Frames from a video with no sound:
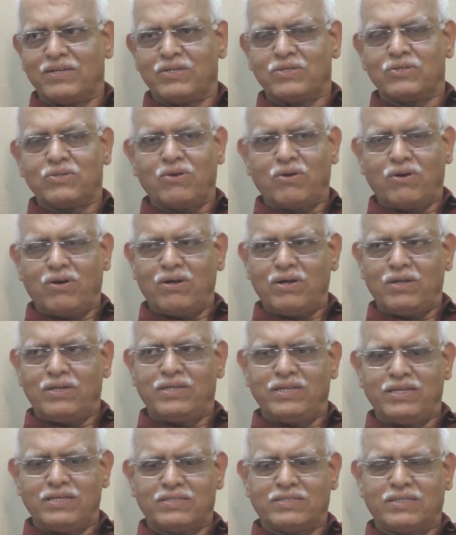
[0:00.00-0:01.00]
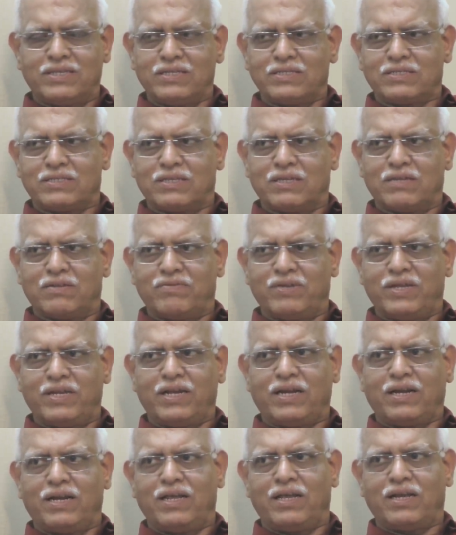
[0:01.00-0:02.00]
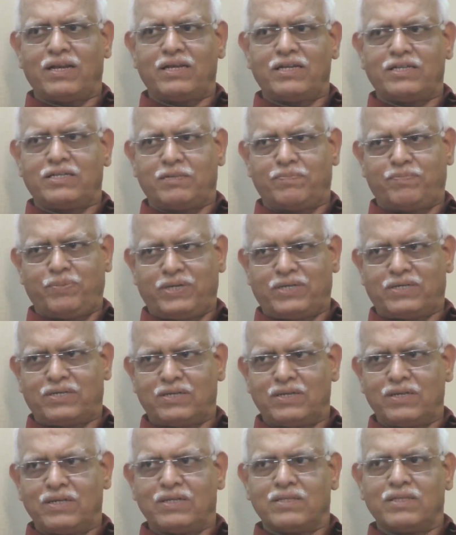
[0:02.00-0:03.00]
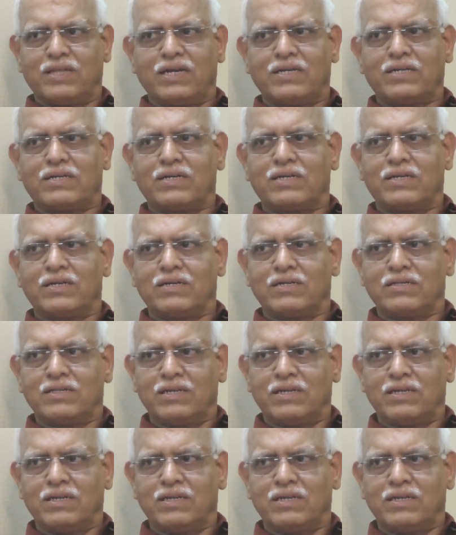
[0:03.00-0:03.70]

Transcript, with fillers: So all these things uh, very clearly depict that uh,